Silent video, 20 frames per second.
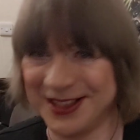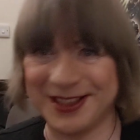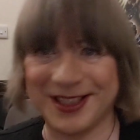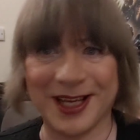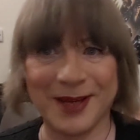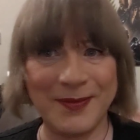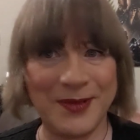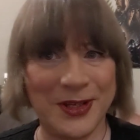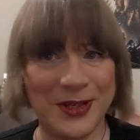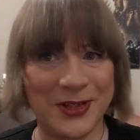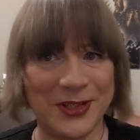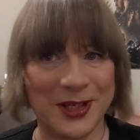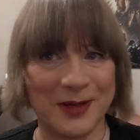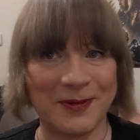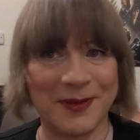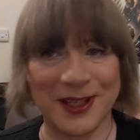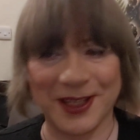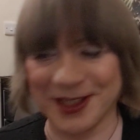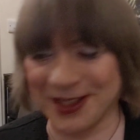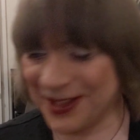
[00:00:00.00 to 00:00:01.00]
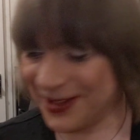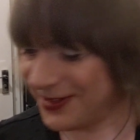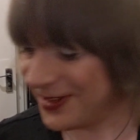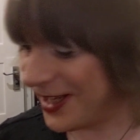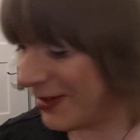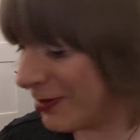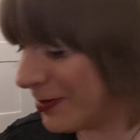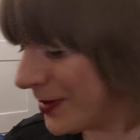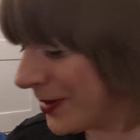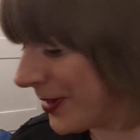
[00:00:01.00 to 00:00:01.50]
Damn you, Tom King, you
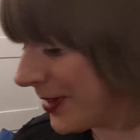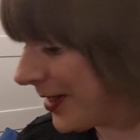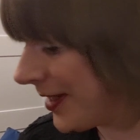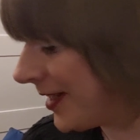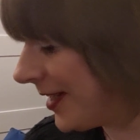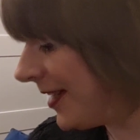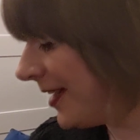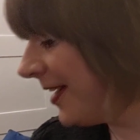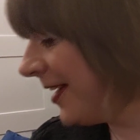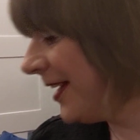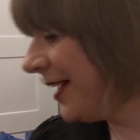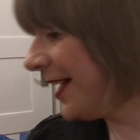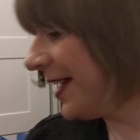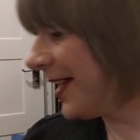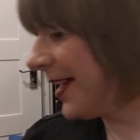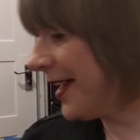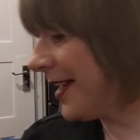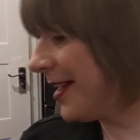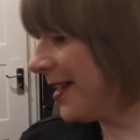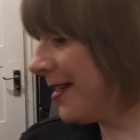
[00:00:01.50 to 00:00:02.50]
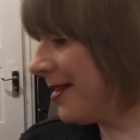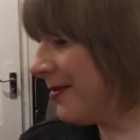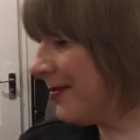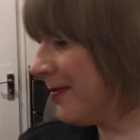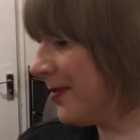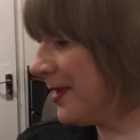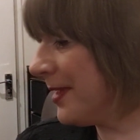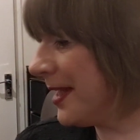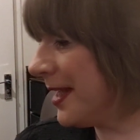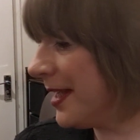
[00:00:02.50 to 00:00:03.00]
clever boy.
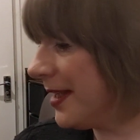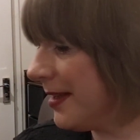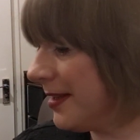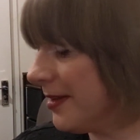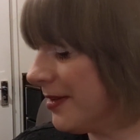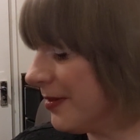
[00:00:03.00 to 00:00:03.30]
But yeah,